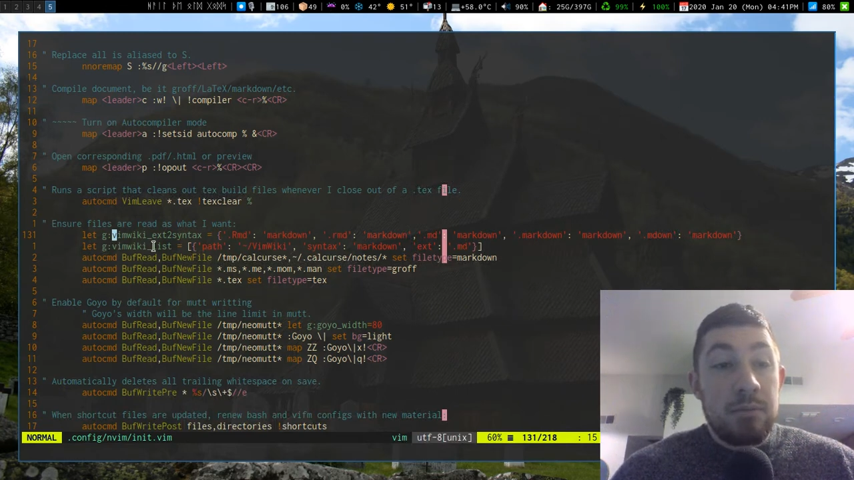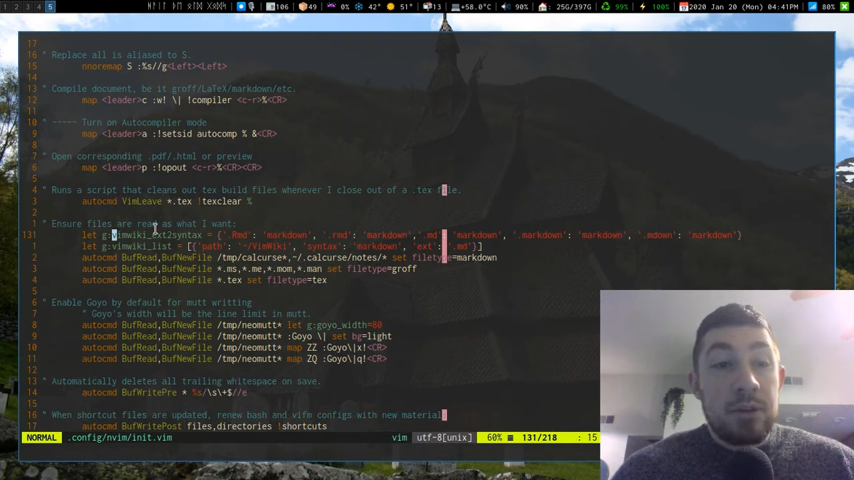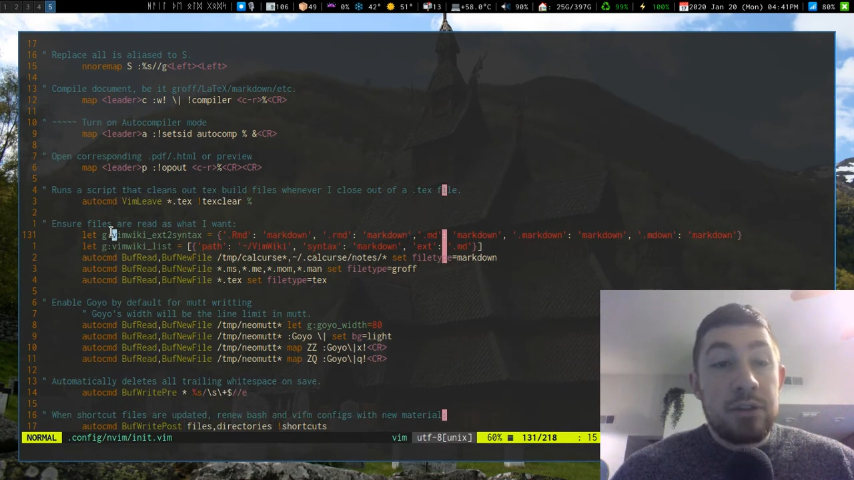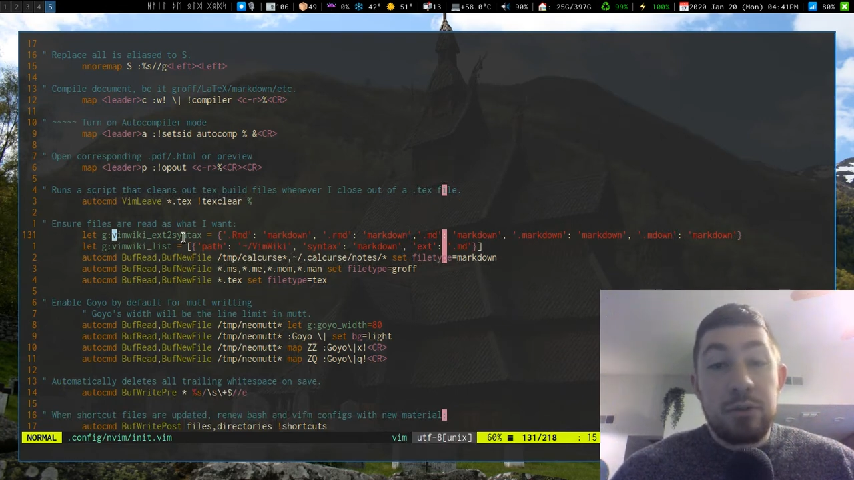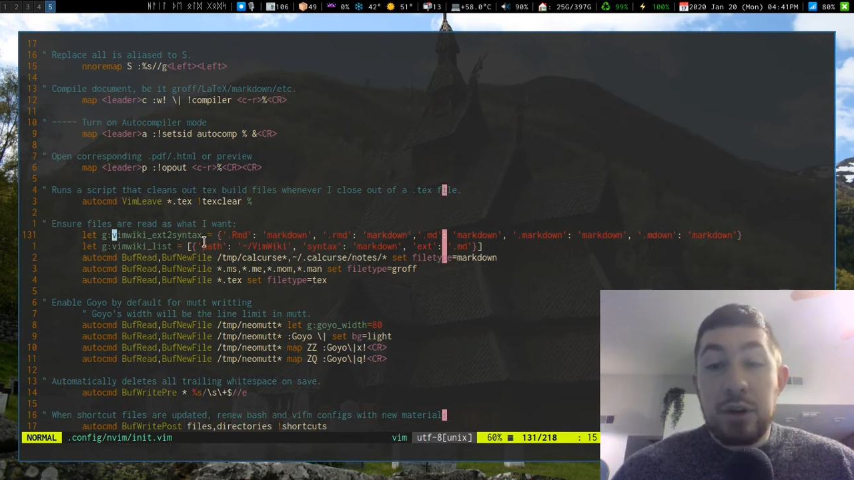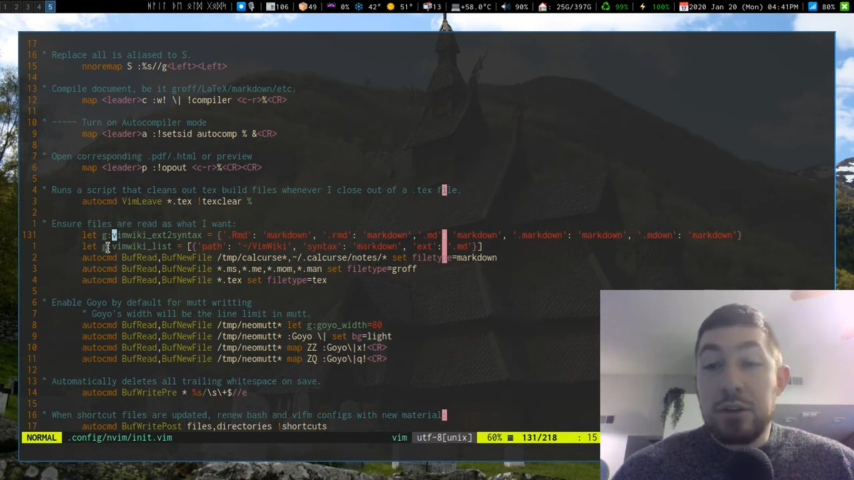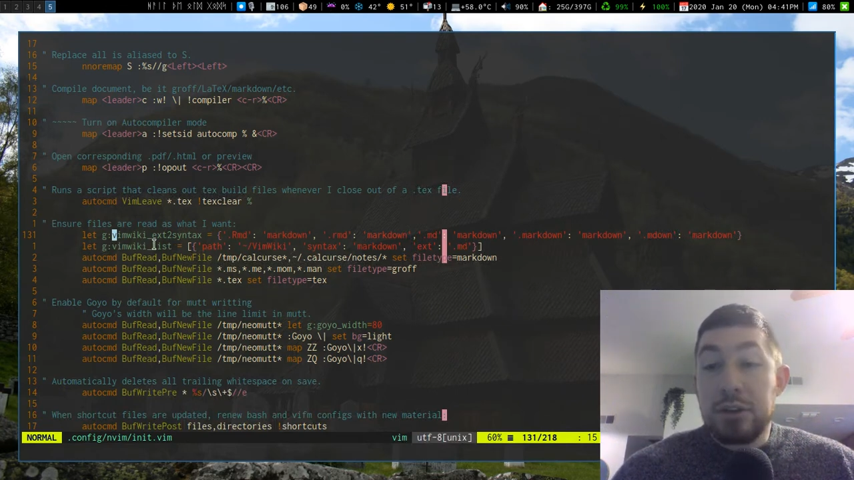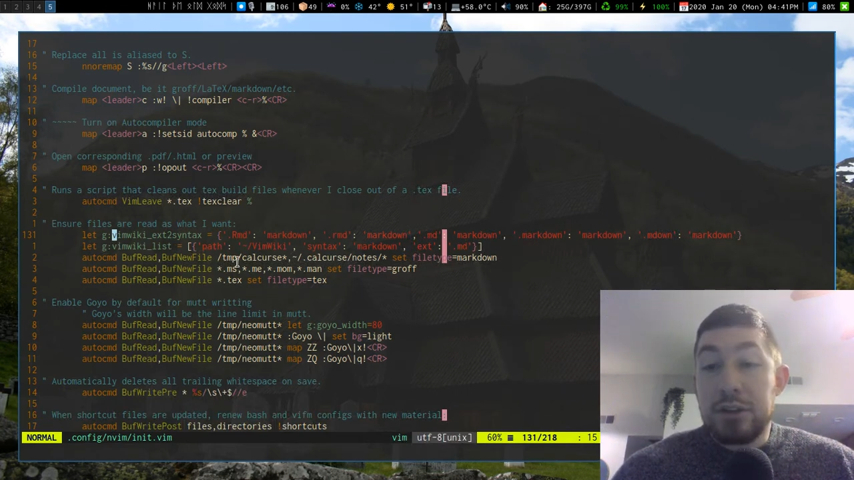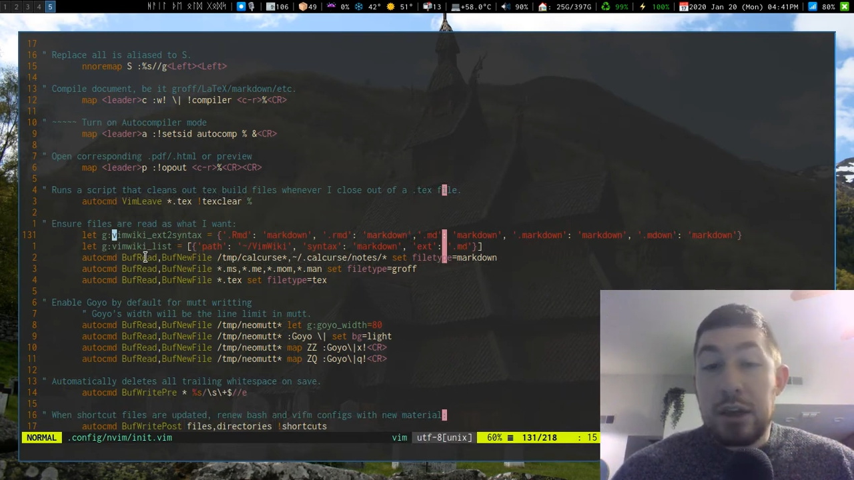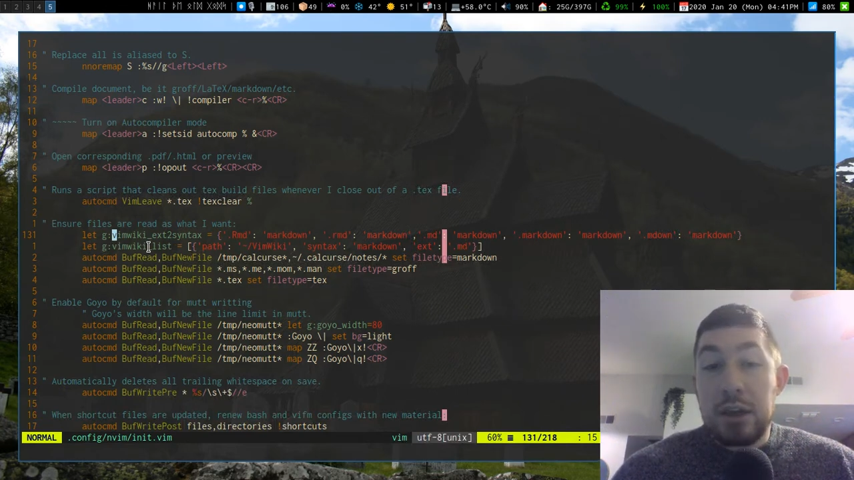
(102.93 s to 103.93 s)
this is what it looks
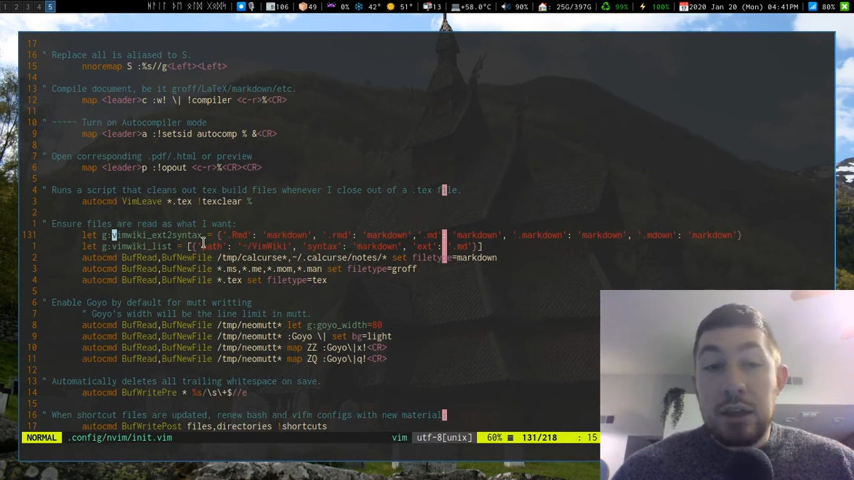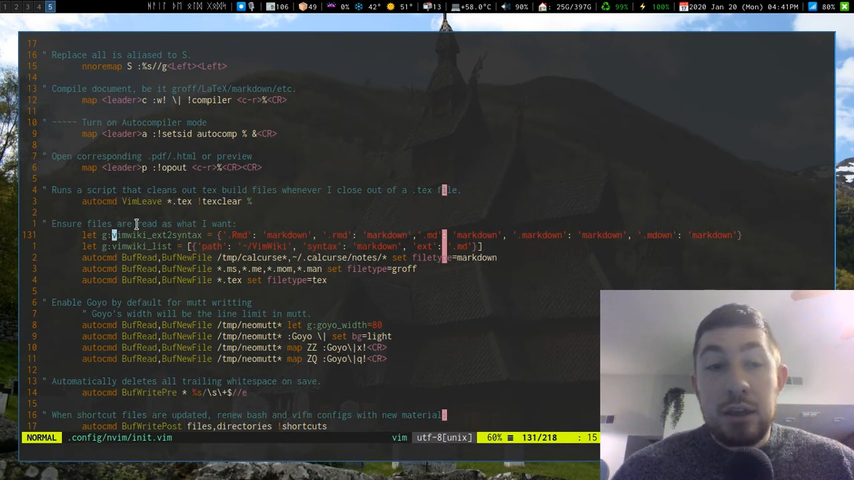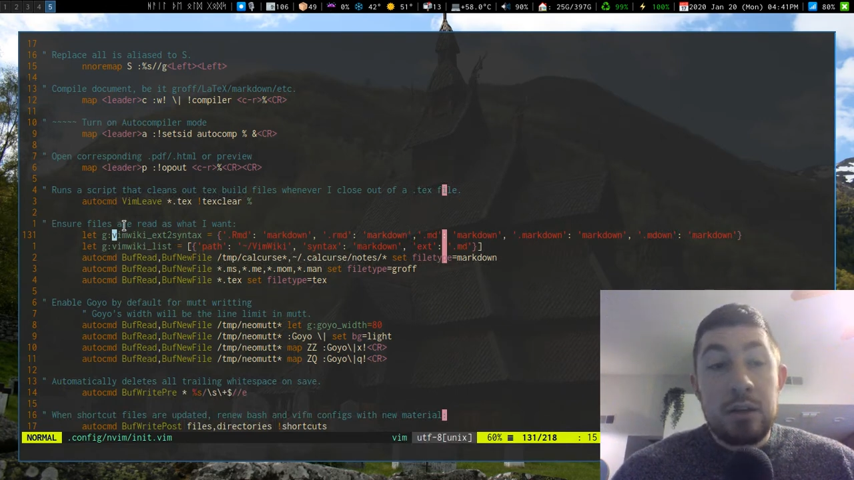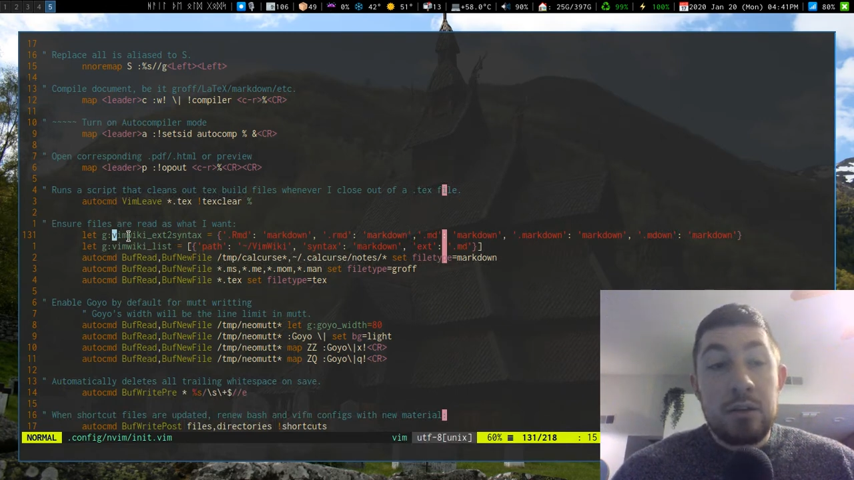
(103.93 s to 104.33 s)
like in